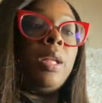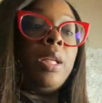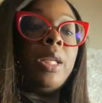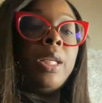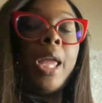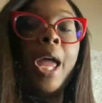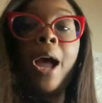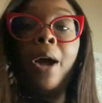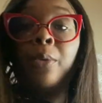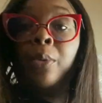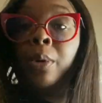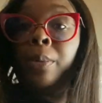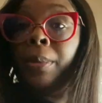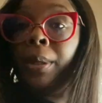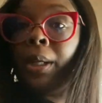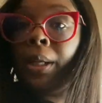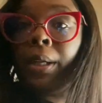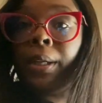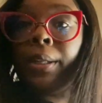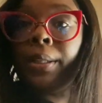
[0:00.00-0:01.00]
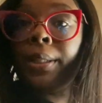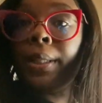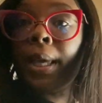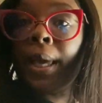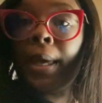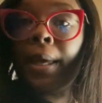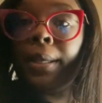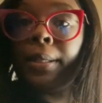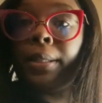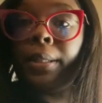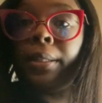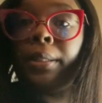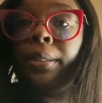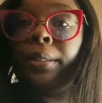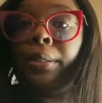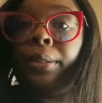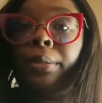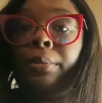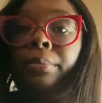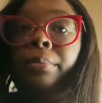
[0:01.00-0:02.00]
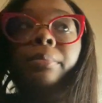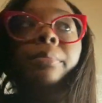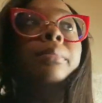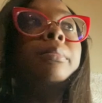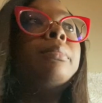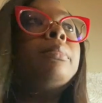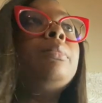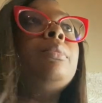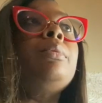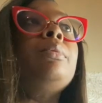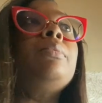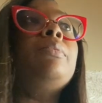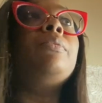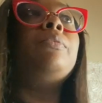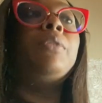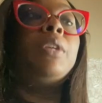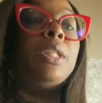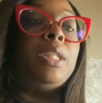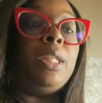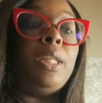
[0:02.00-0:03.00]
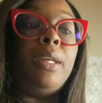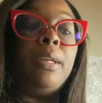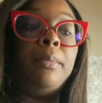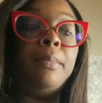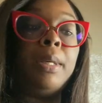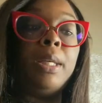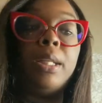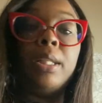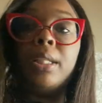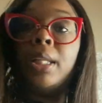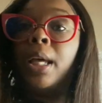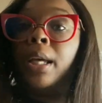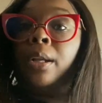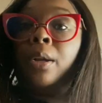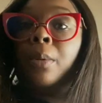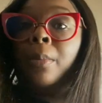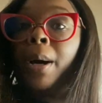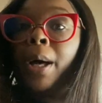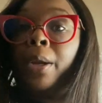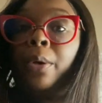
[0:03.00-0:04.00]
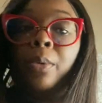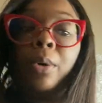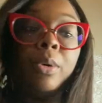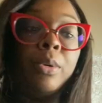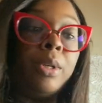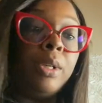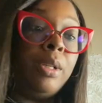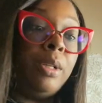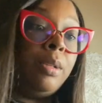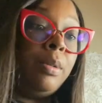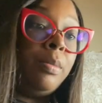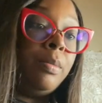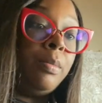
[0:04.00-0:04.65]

Wow, we've been in this house a good fifteen minutes. Ain't nobody worth it.